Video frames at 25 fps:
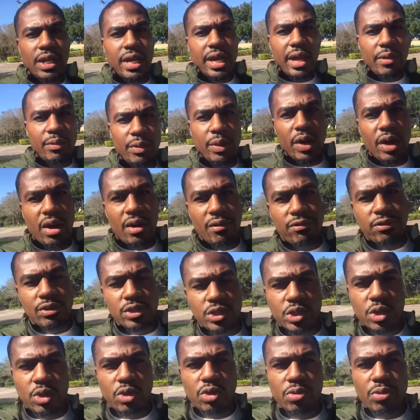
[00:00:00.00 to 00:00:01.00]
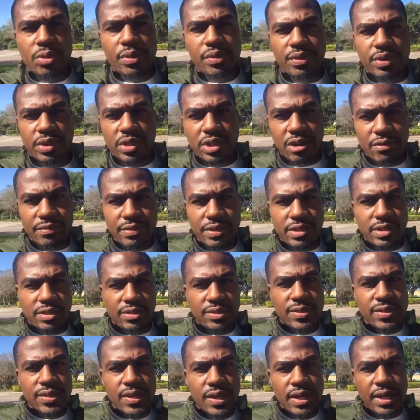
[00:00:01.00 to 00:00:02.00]
and we offer junk removal services.
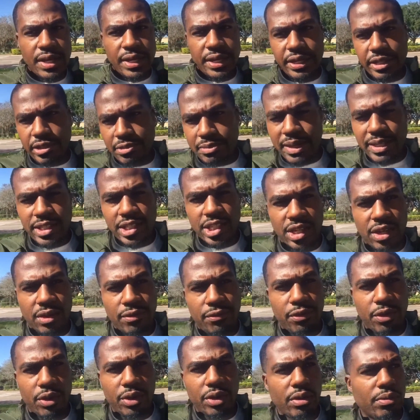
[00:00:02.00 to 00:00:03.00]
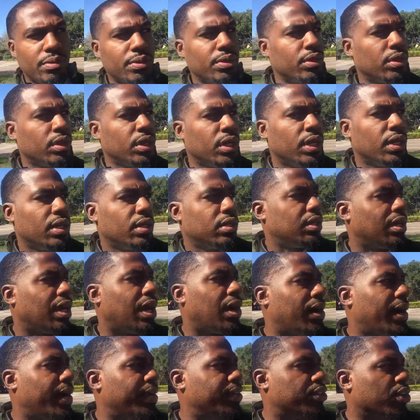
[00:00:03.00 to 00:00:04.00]
Here's my telephone number. Now,
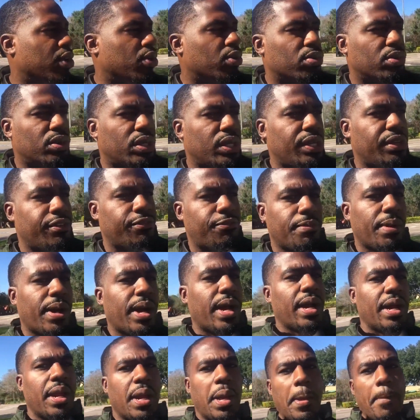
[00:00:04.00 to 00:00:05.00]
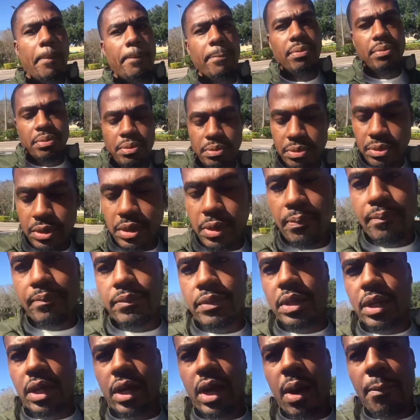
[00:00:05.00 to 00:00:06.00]
I don't leave my
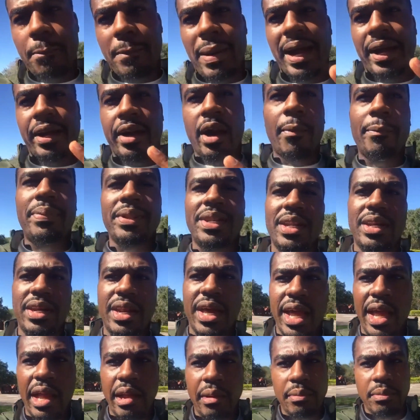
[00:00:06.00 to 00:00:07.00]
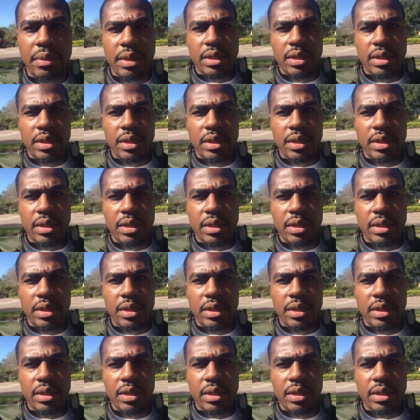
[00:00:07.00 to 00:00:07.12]
company name